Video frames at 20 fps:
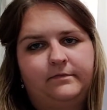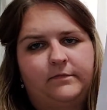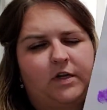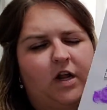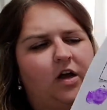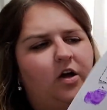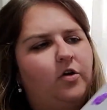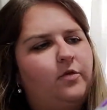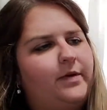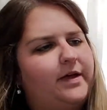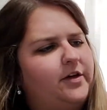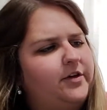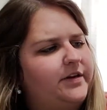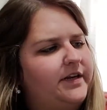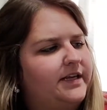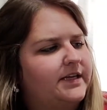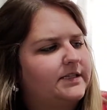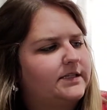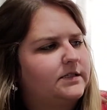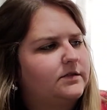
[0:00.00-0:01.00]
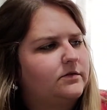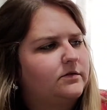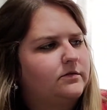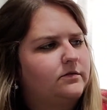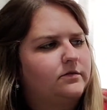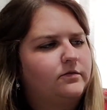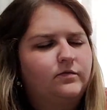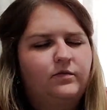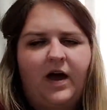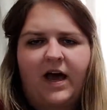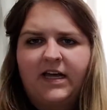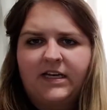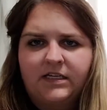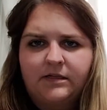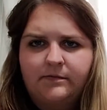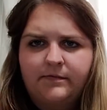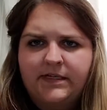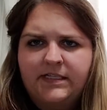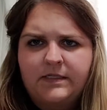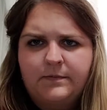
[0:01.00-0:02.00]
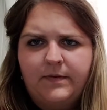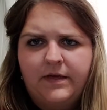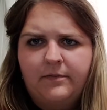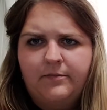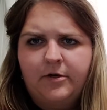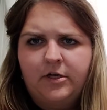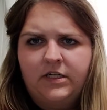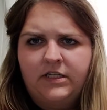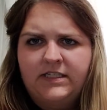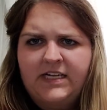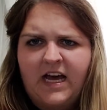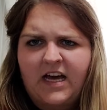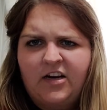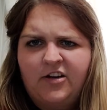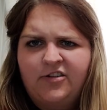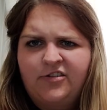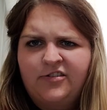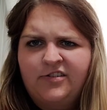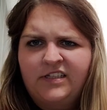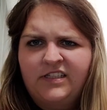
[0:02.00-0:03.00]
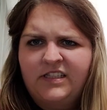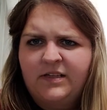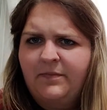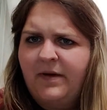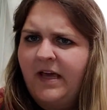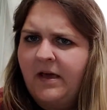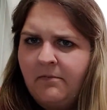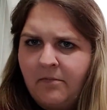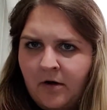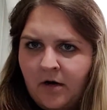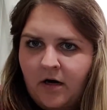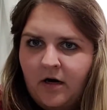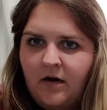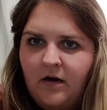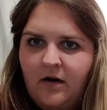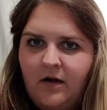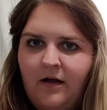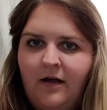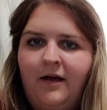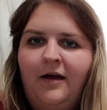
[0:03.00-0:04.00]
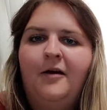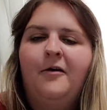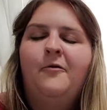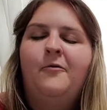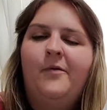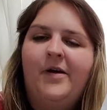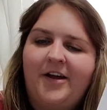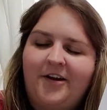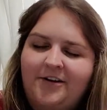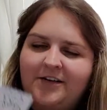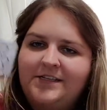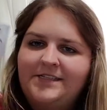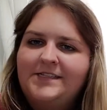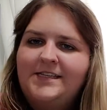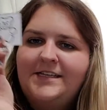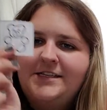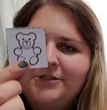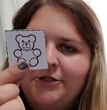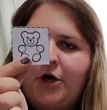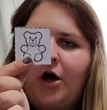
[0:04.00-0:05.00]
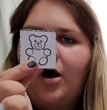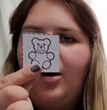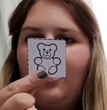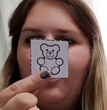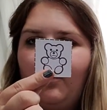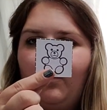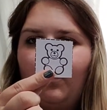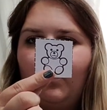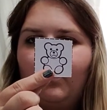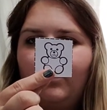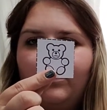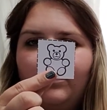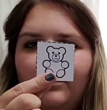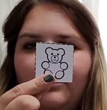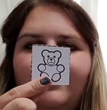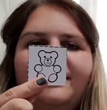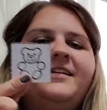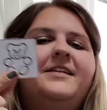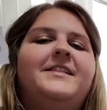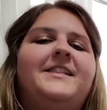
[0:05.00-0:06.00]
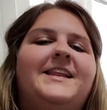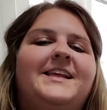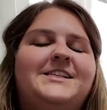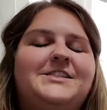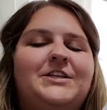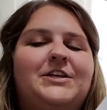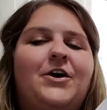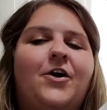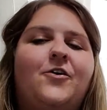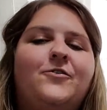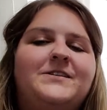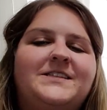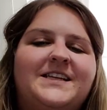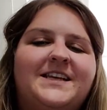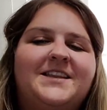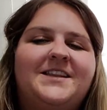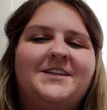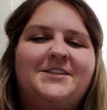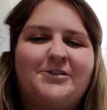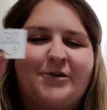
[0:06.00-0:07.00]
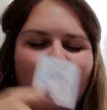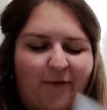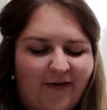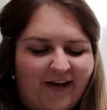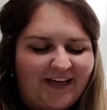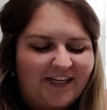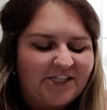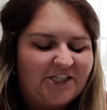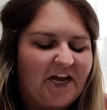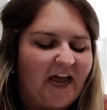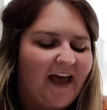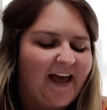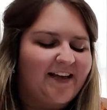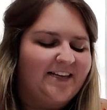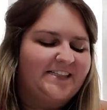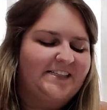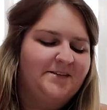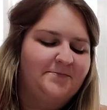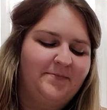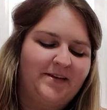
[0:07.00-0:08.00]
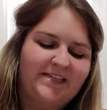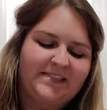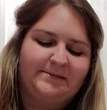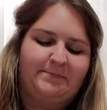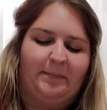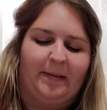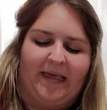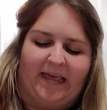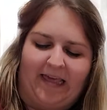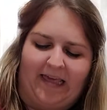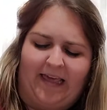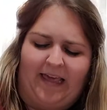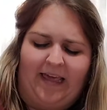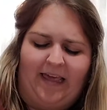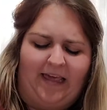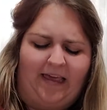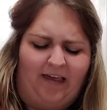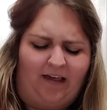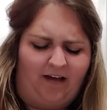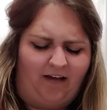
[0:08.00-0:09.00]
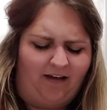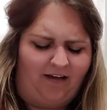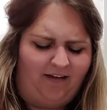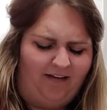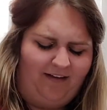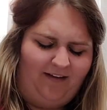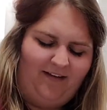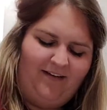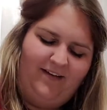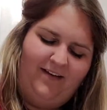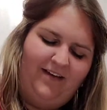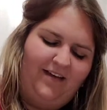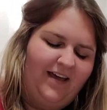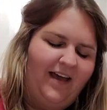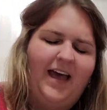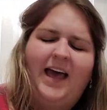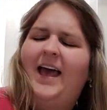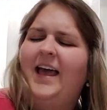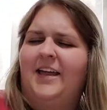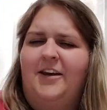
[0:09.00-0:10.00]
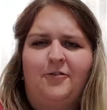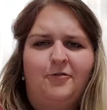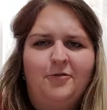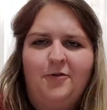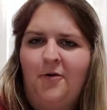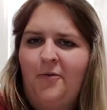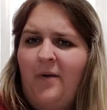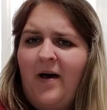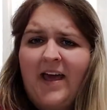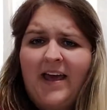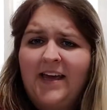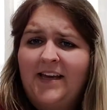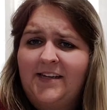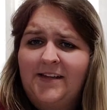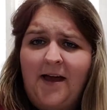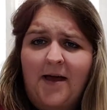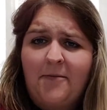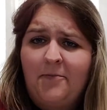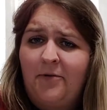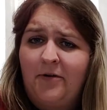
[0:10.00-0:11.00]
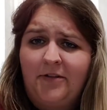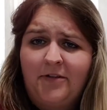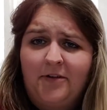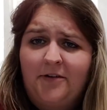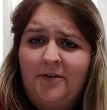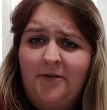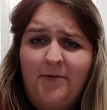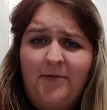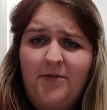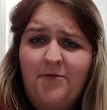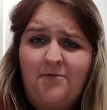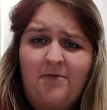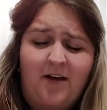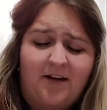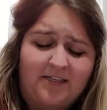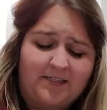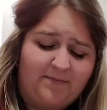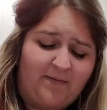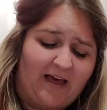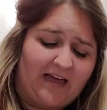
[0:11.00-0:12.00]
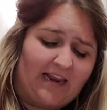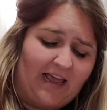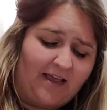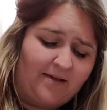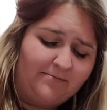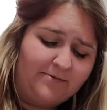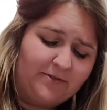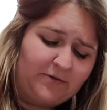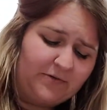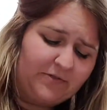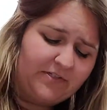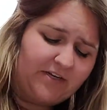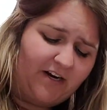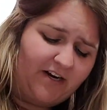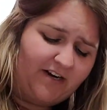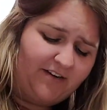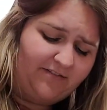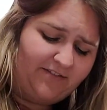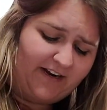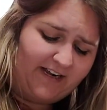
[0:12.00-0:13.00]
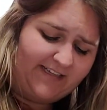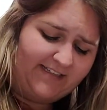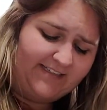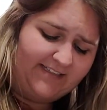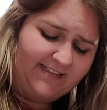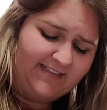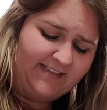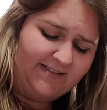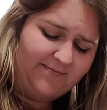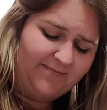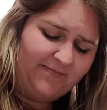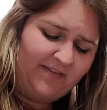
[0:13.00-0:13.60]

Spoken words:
Oh my goodness. Why did Miss P put a dot underneath the paper? Where does this go? This goes in the toy chest. Miss P. I don't know why I put the glue in the wrong spot. I'm so sorry, friends.